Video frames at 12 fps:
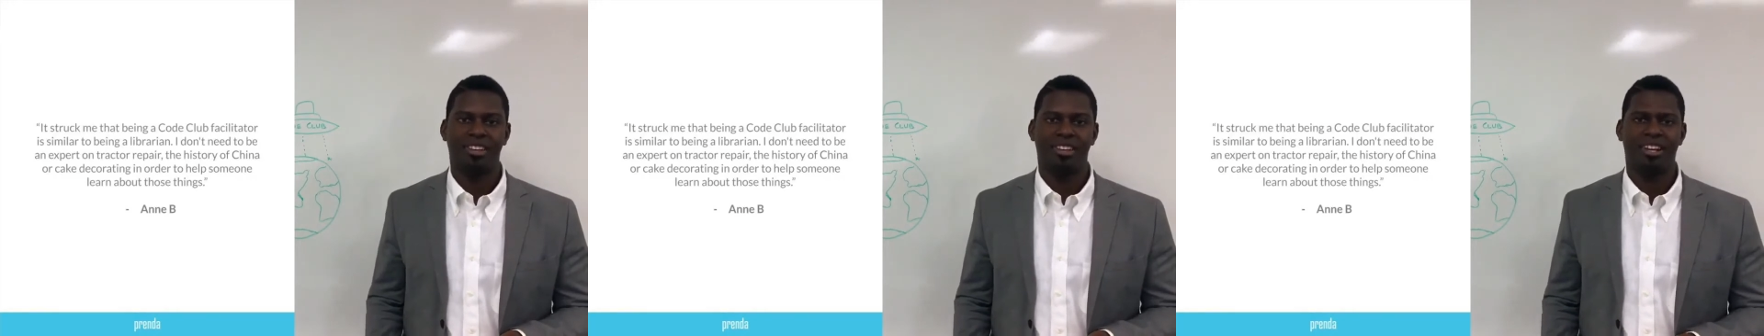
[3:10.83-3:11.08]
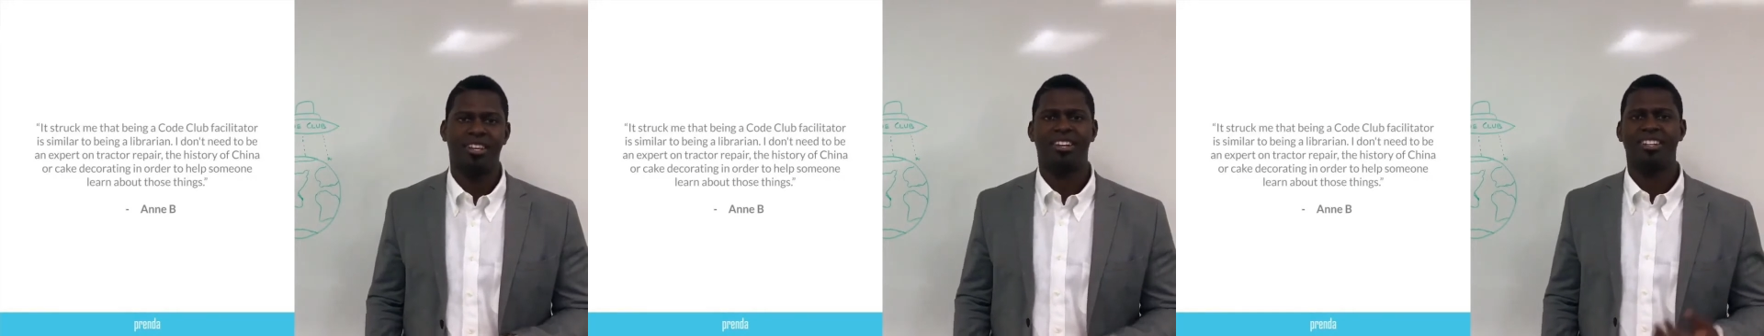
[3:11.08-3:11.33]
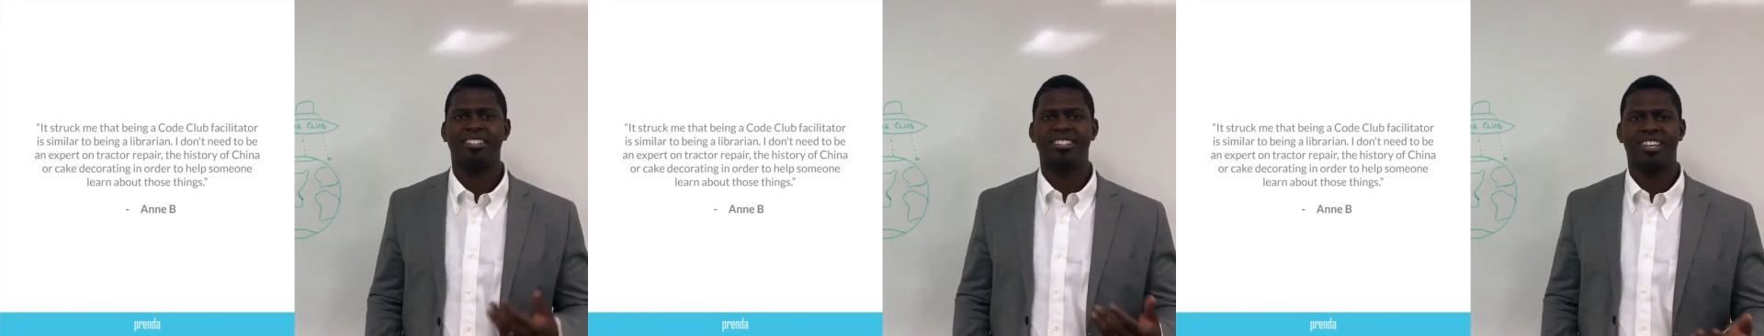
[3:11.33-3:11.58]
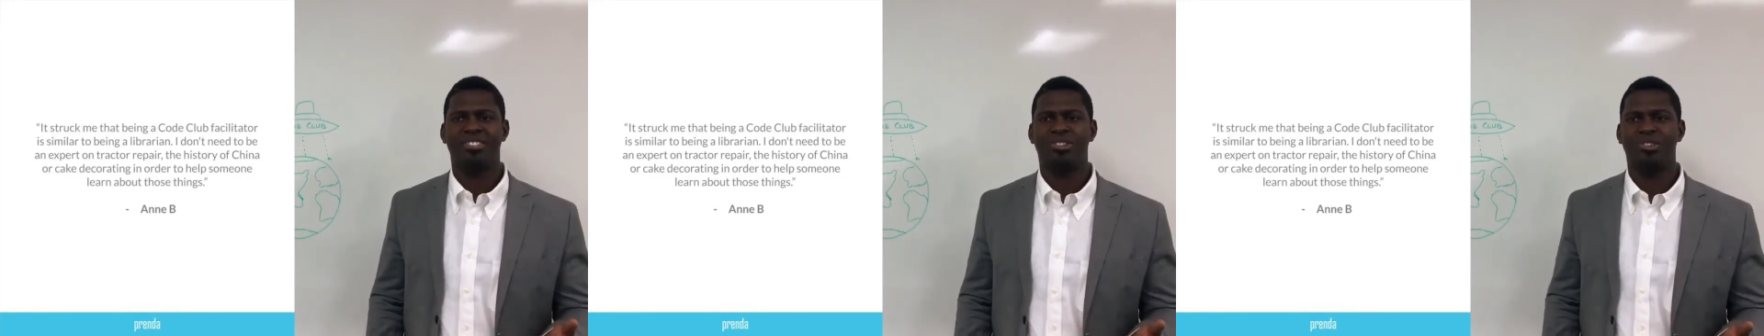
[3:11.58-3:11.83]
And I thought, isn't
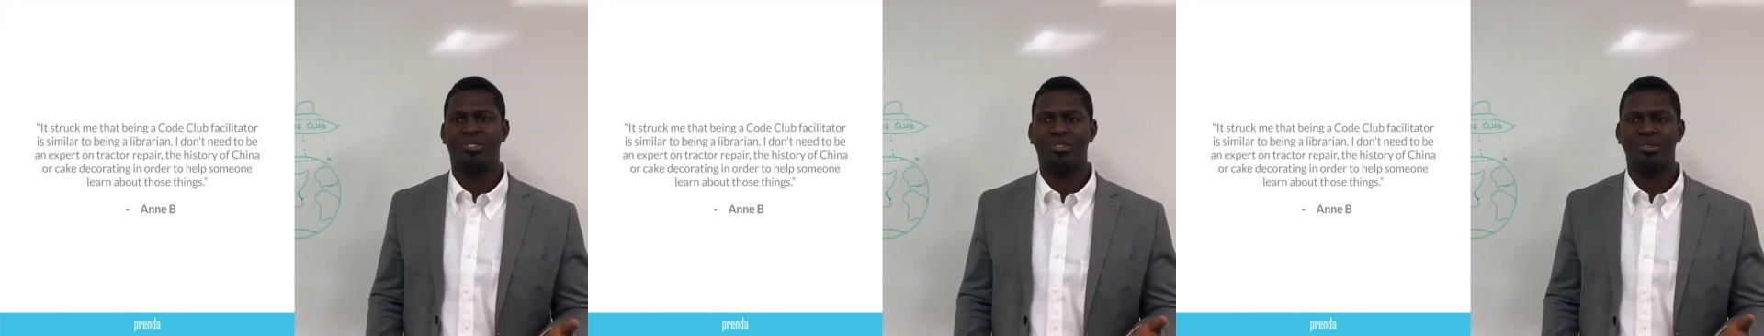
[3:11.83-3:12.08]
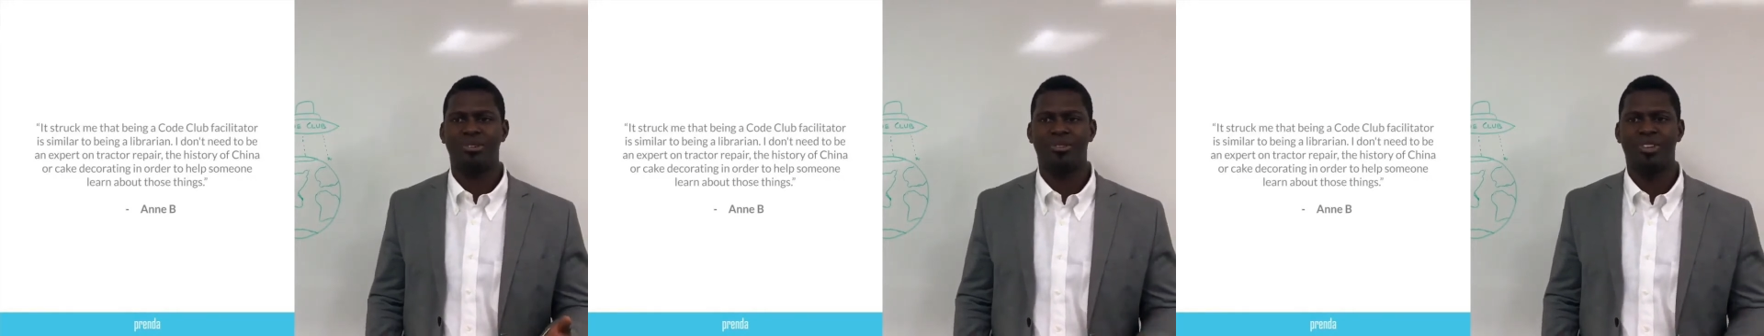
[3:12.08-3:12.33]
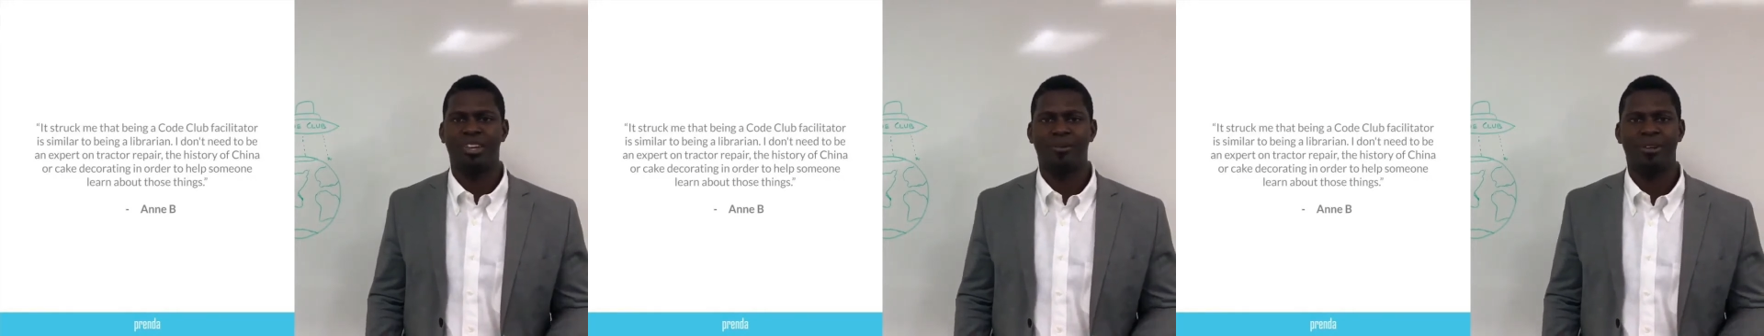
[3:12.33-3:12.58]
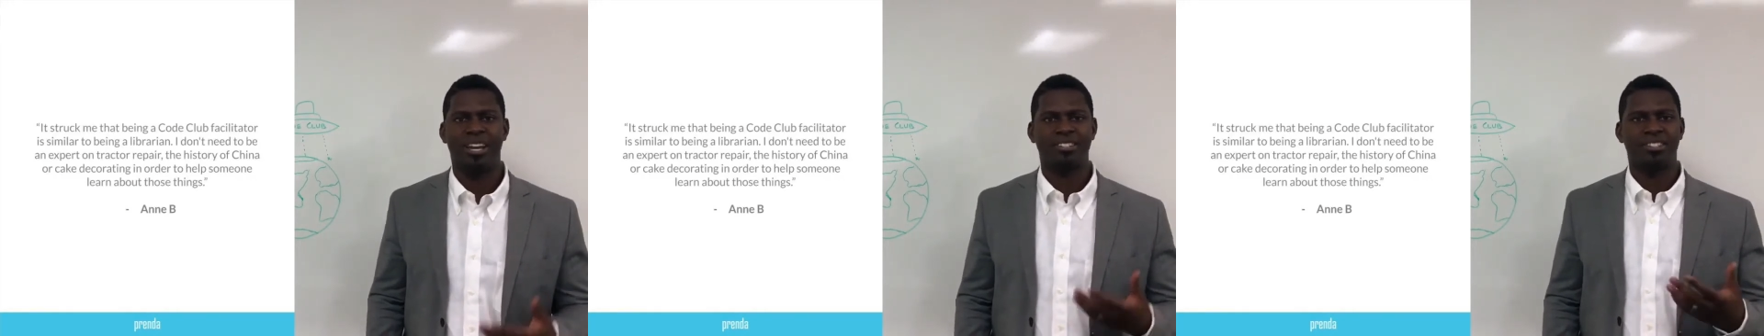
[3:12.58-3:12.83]
that so true? I
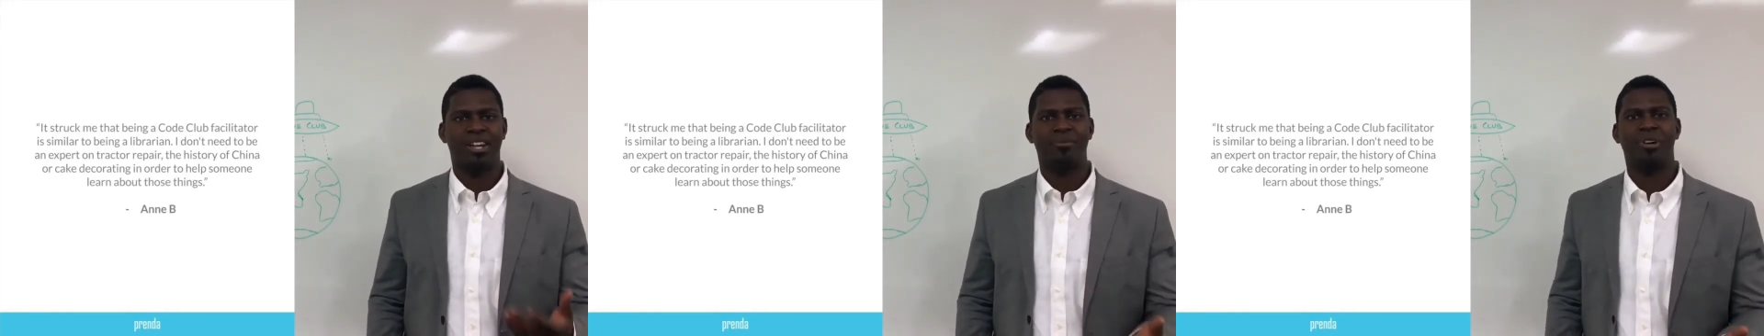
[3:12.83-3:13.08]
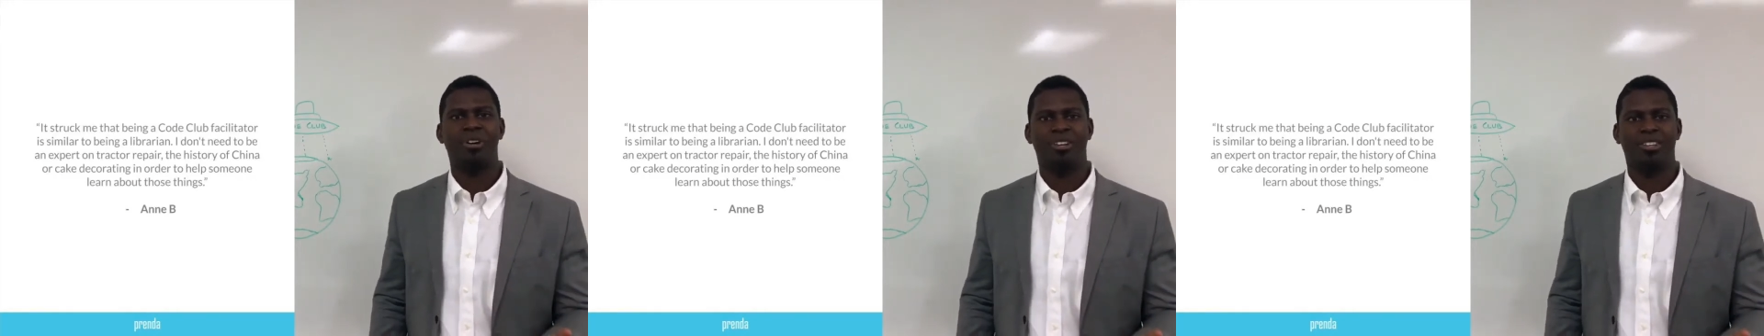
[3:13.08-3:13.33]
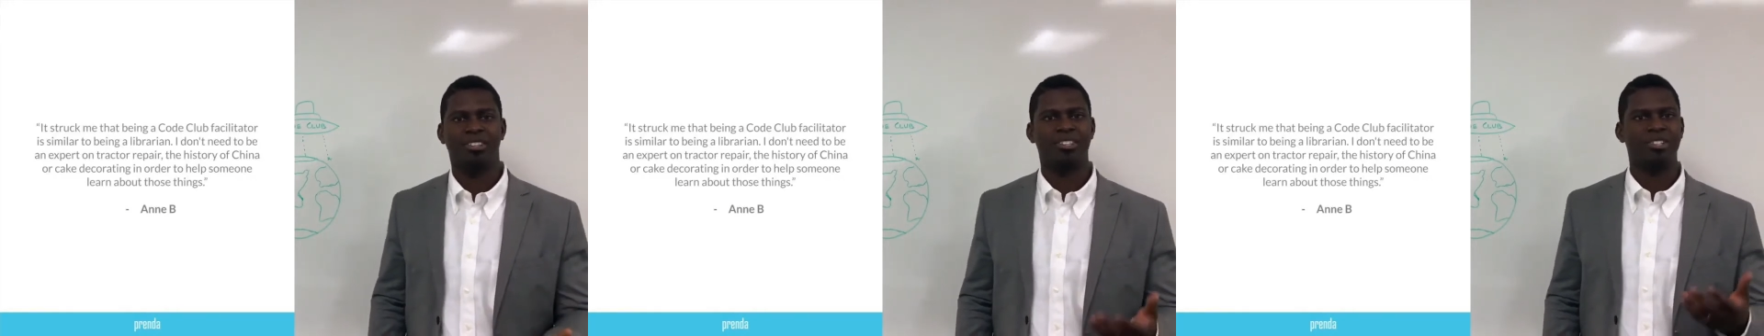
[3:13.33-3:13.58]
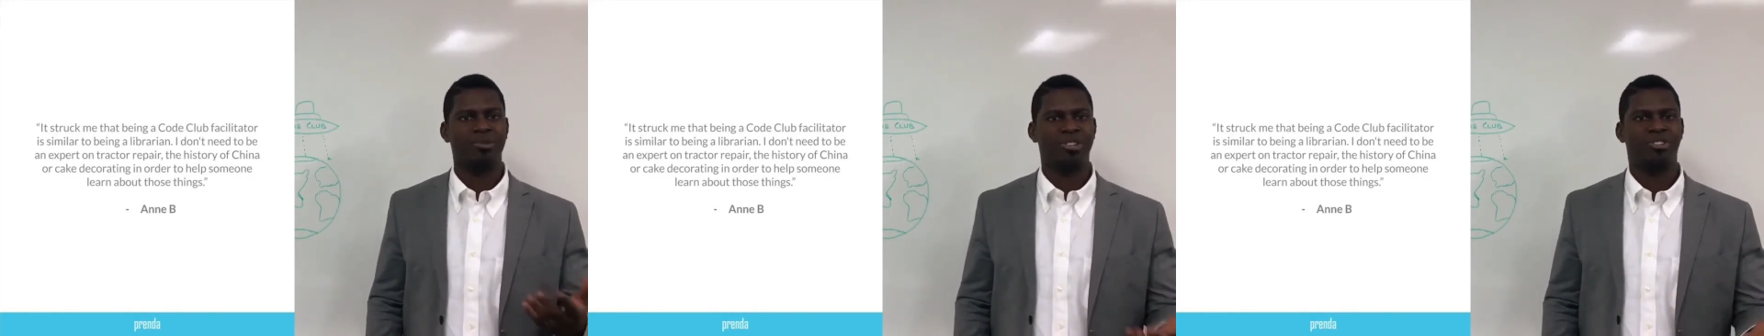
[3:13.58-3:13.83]
mean, as a librarian,
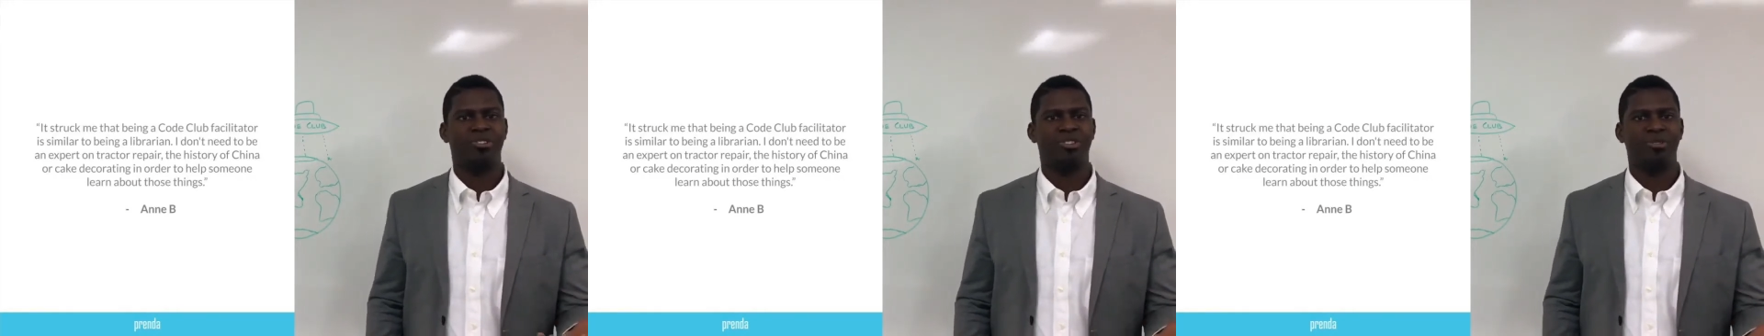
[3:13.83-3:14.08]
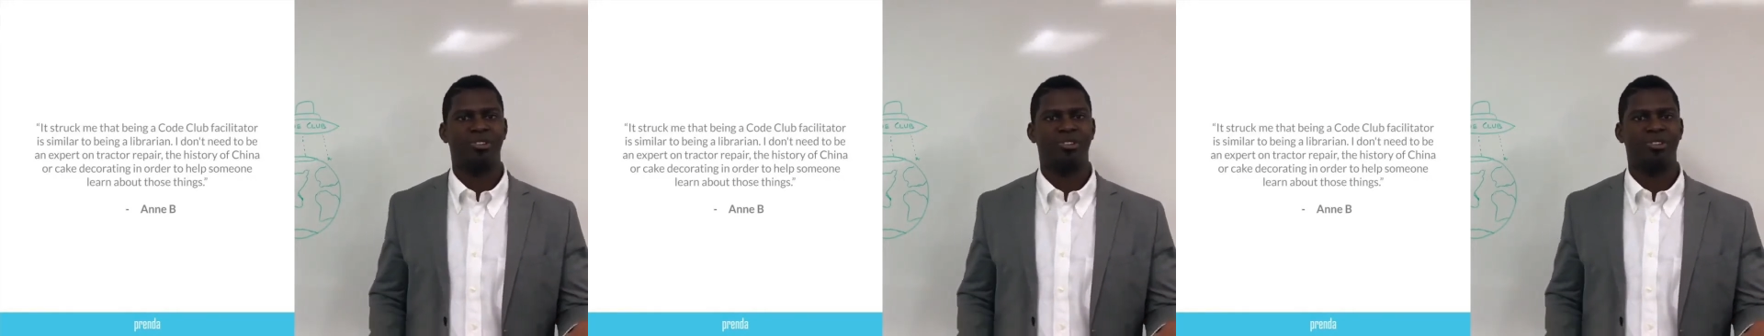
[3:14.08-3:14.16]
this is what you do.